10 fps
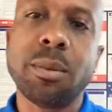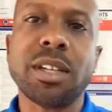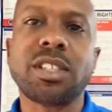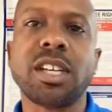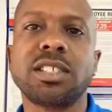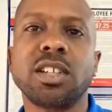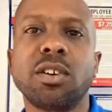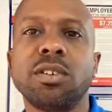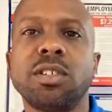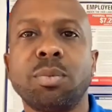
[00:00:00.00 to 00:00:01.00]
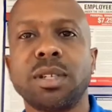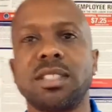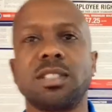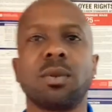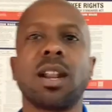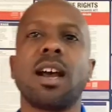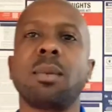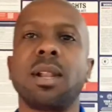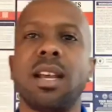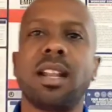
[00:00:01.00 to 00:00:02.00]
Give me a chance to earn your business.
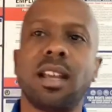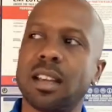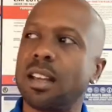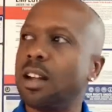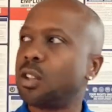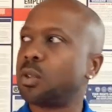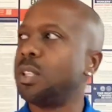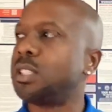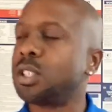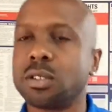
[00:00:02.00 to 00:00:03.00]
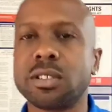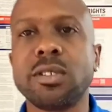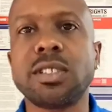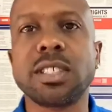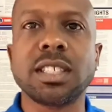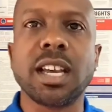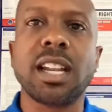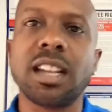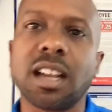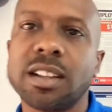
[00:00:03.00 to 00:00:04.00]
Reliable Aid Inc. 302
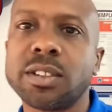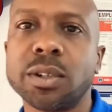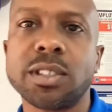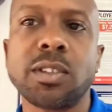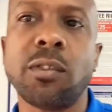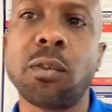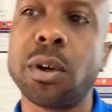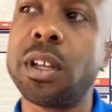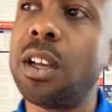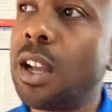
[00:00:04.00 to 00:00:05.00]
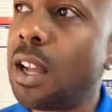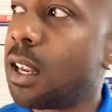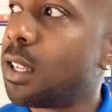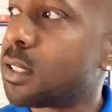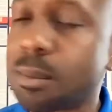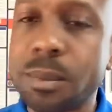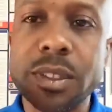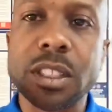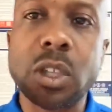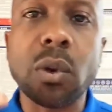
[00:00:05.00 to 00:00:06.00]
689 3240. Listen,
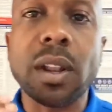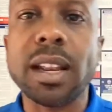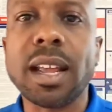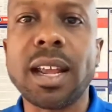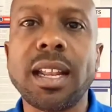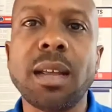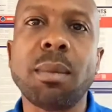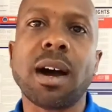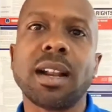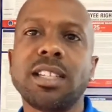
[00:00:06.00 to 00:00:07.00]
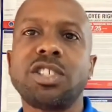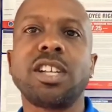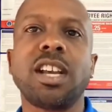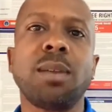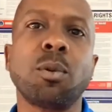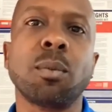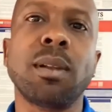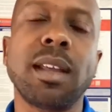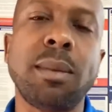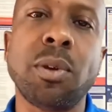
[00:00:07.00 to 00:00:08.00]
don't let anybody shame or
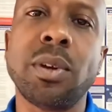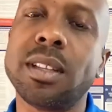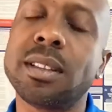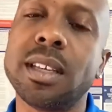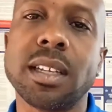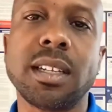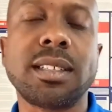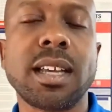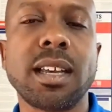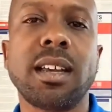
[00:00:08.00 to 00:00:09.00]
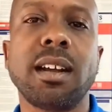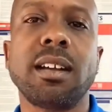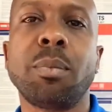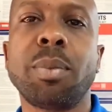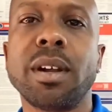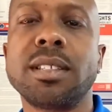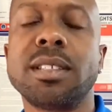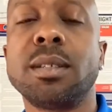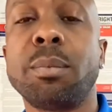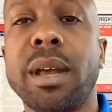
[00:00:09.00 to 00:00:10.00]
blame you into thinking that taking care of your
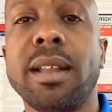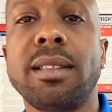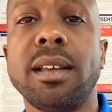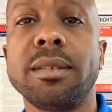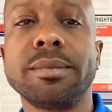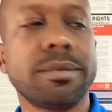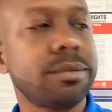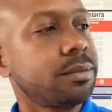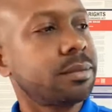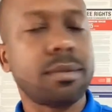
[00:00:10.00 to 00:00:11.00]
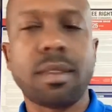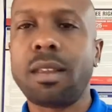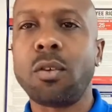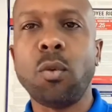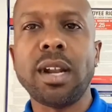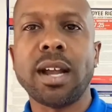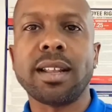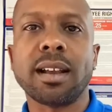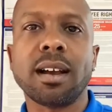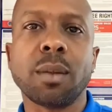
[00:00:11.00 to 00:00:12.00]
parents is a bad thing. We're
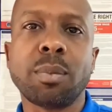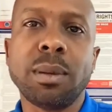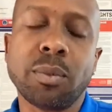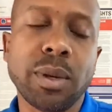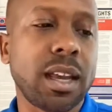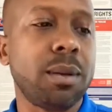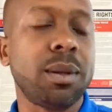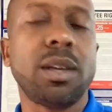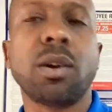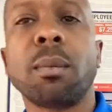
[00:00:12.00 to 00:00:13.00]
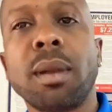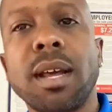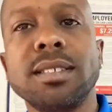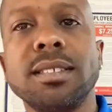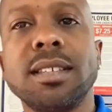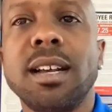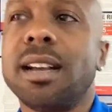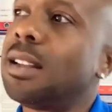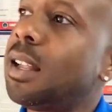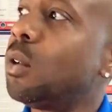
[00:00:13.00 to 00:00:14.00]
not that kind of people. We came to get our blessings.
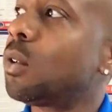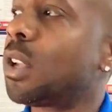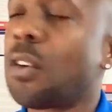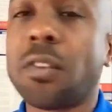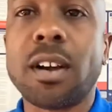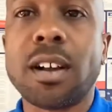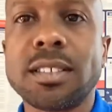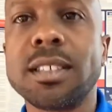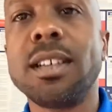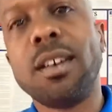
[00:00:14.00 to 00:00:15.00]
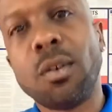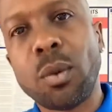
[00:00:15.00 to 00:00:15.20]
They looked out for us.